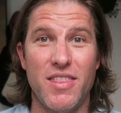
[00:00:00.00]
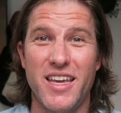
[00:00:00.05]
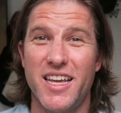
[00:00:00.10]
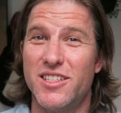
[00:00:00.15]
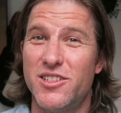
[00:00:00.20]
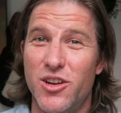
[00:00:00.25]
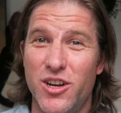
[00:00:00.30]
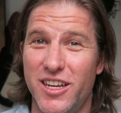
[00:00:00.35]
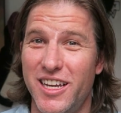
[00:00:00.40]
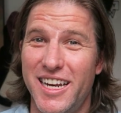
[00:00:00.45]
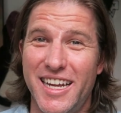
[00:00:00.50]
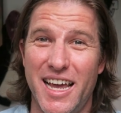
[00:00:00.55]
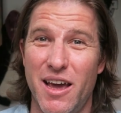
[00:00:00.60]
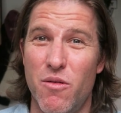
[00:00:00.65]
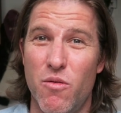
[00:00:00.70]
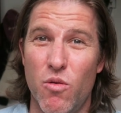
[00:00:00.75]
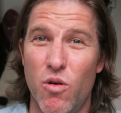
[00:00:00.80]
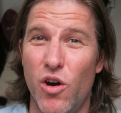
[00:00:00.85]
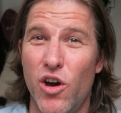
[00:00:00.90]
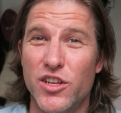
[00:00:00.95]
I think it's only going to
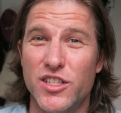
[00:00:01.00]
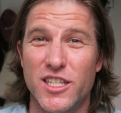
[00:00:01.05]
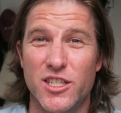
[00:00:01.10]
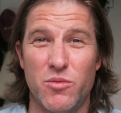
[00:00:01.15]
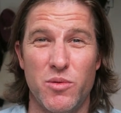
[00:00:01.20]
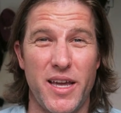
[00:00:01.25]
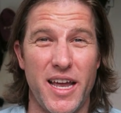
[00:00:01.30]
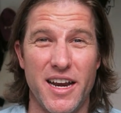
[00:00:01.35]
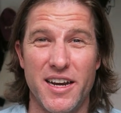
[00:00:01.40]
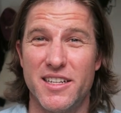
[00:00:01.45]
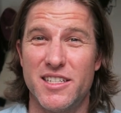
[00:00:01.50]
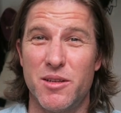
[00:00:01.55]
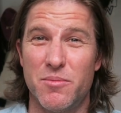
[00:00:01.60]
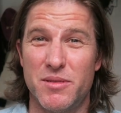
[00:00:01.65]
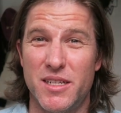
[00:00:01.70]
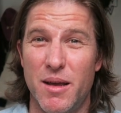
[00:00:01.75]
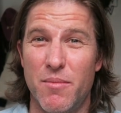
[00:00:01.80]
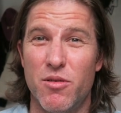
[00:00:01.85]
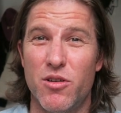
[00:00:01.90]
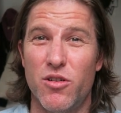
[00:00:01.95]
get worse as we get into
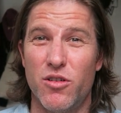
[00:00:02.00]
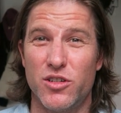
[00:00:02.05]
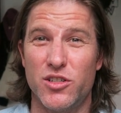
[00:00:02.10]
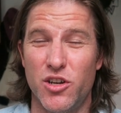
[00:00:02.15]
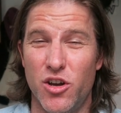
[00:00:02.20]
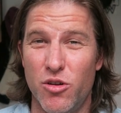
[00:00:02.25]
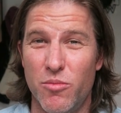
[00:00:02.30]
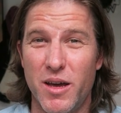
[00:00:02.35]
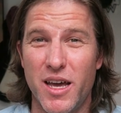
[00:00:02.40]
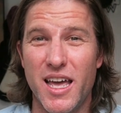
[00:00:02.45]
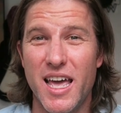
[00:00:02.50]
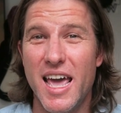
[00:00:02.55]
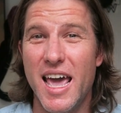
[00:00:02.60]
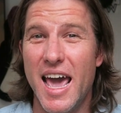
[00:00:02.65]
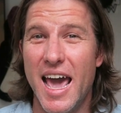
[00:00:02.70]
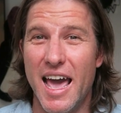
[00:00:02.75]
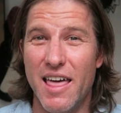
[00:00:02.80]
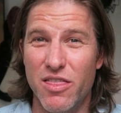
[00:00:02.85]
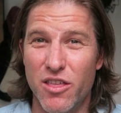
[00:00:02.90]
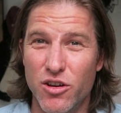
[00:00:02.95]
September and October.
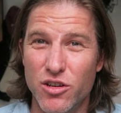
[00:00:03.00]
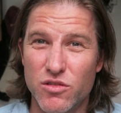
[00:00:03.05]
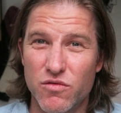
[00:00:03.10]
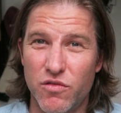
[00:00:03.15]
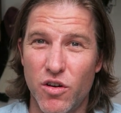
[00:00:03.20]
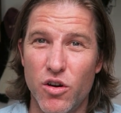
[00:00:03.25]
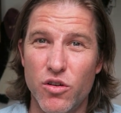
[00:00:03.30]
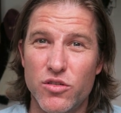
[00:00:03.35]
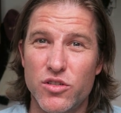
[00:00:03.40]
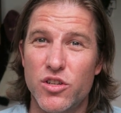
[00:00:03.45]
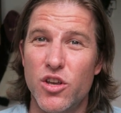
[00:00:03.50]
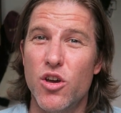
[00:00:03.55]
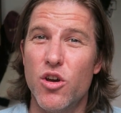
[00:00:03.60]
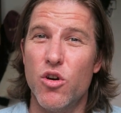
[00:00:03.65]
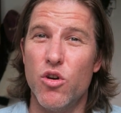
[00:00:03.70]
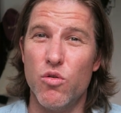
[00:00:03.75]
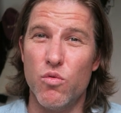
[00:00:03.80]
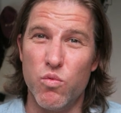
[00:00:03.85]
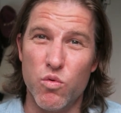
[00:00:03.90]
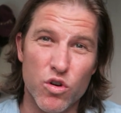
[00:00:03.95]
And those folks
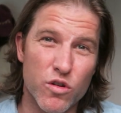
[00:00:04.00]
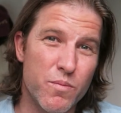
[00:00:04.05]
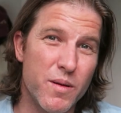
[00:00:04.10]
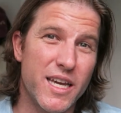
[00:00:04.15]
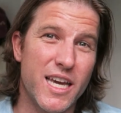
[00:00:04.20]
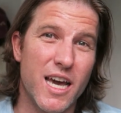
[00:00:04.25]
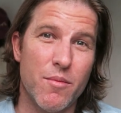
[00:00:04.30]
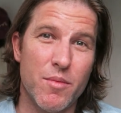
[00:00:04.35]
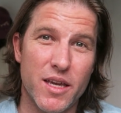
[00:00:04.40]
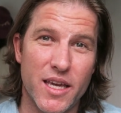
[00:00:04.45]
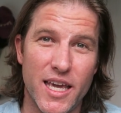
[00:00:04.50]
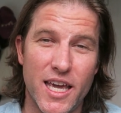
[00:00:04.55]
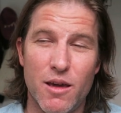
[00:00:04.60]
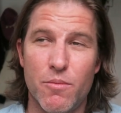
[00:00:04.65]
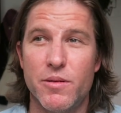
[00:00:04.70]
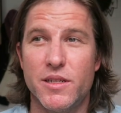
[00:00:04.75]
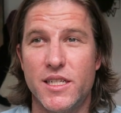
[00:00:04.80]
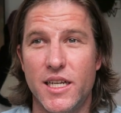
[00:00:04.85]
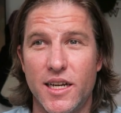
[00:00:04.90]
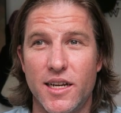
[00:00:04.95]
who would be coming
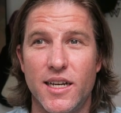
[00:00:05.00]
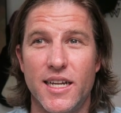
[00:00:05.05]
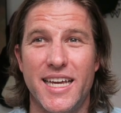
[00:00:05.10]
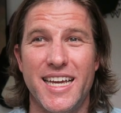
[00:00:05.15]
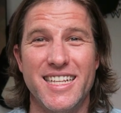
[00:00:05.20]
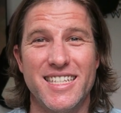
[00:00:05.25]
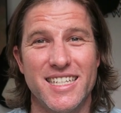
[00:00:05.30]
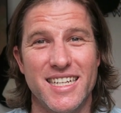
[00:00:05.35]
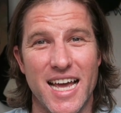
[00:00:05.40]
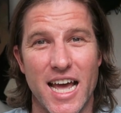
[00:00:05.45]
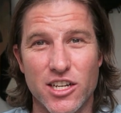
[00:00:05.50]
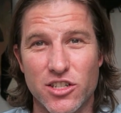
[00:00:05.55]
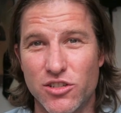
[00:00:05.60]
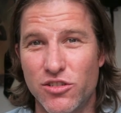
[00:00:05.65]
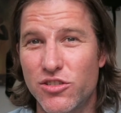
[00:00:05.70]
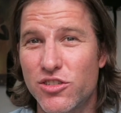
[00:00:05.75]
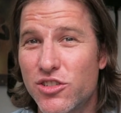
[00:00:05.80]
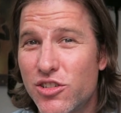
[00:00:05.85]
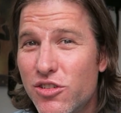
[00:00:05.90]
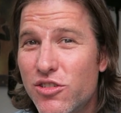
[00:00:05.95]
here, particularly
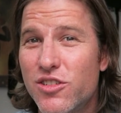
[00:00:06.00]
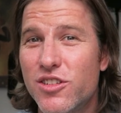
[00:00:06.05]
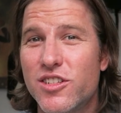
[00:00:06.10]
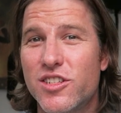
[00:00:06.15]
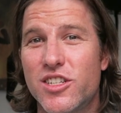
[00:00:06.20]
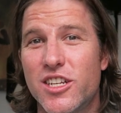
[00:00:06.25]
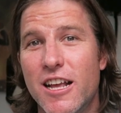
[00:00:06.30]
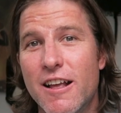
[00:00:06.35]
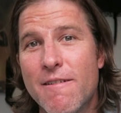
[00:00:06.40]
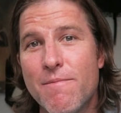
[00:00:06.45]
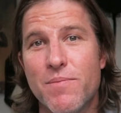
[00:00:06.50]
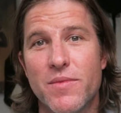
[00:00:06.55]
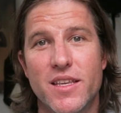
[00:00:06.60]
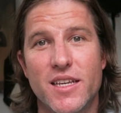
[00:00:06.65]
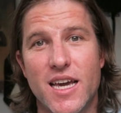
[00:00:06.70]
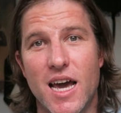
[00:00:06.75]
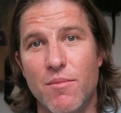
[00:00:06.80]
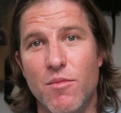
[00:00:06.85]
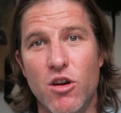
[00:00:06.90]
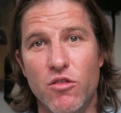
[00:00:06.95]
international students,
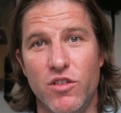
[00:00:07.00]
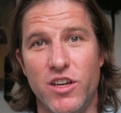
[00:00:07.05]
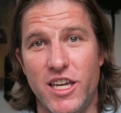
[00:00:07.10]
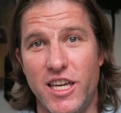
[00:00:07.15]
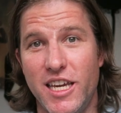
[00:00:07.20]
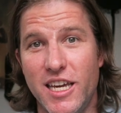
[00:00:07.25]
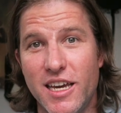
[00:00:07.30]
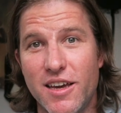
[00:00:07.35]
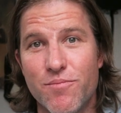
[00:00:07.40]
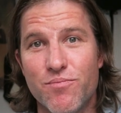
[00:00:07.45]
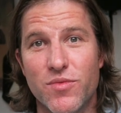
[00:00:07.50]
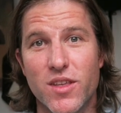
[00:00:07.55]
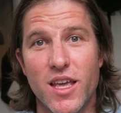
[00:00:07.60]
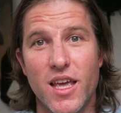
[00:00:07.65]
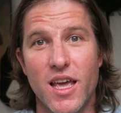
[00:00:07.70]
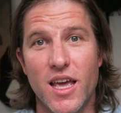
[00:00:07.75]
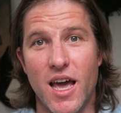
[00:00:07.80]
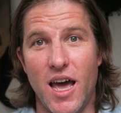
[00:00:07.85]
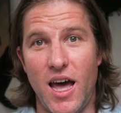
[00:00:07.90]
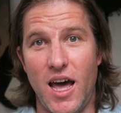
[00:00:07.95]
to come over here
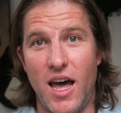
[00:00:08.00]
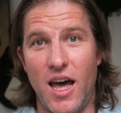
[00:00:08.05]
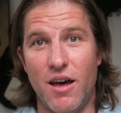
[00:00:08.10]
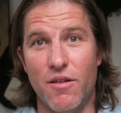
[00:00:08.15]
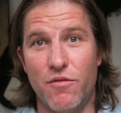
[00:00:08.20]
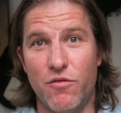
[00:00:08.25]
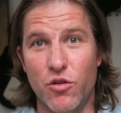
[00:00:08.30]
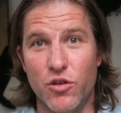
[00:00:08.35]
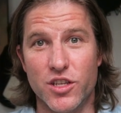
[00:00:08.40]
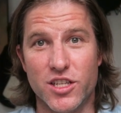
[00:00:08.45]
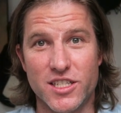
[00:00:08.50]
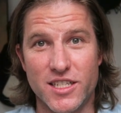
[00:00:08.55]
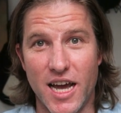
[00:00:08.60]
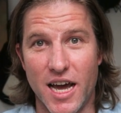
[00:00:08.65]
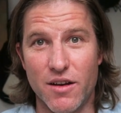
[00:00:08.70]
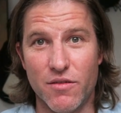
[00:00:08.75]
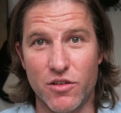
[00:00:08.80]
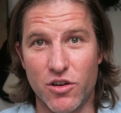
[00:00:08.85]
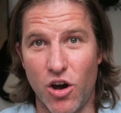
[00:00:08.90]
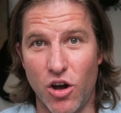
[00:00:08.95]
for the
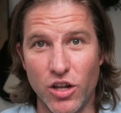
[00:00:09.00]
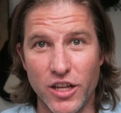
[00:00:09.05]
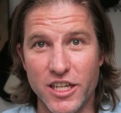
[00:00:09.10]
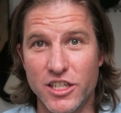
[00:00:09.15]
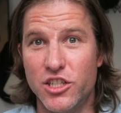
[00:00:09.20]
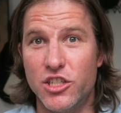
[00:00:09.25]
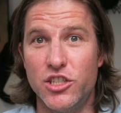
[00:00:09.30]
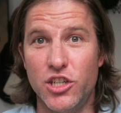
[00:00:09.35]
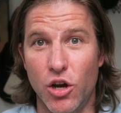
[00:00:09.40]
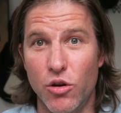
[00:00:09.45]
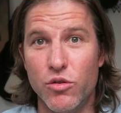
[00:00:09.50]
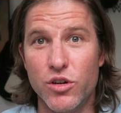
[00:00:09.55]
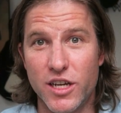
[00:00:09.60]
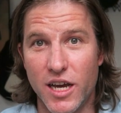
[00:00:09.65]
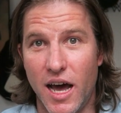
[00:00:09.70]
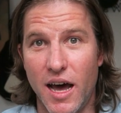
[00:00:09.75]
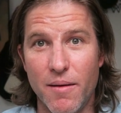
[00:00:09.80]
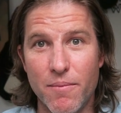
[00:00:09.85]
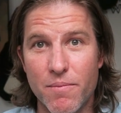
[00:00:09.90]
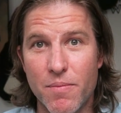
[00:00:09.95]
start of college, don't
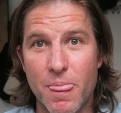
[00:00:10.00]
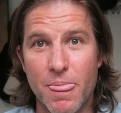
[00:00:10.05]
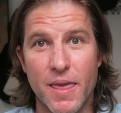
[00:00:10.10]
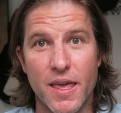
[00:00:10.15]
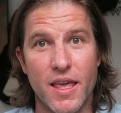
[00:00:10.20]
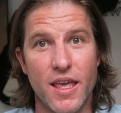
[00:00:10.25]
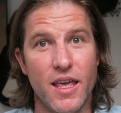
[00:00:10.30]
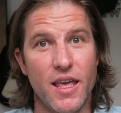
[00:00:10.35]
come.